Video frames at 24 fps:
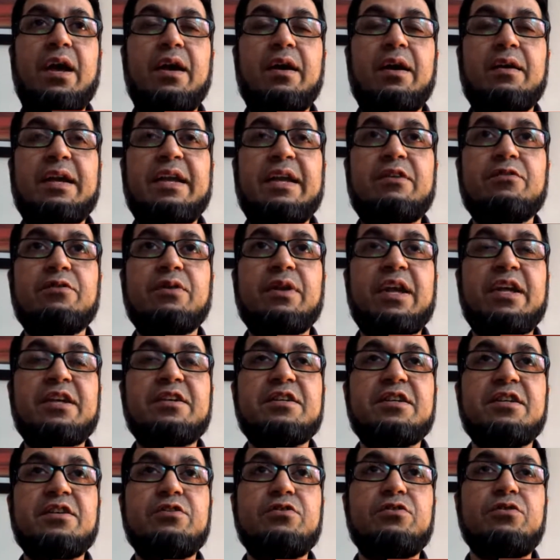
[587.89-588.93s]
in
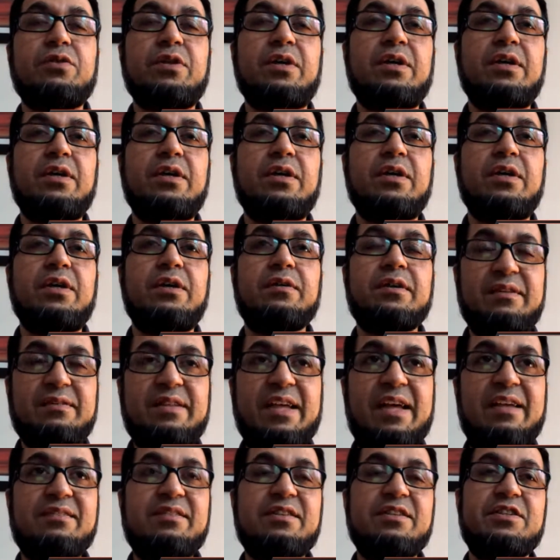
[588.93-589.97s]
relation to the
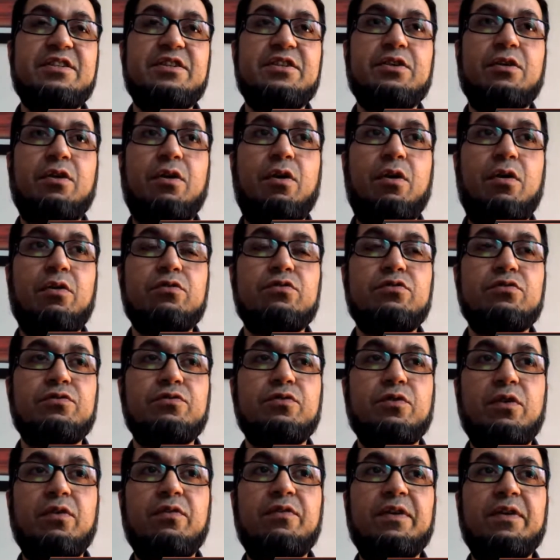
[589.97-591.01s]
necessity or to
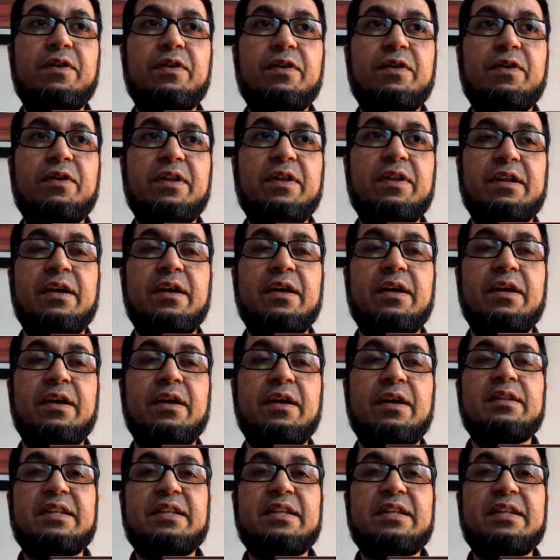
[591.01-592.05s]
fulfill
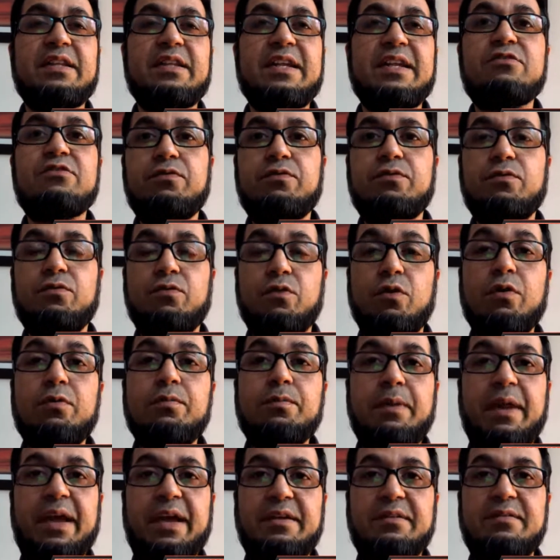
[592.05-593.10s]
the needs of
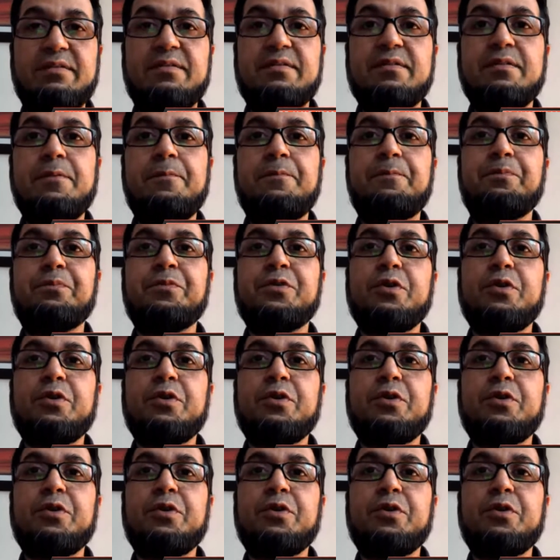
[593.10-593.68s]
workplace.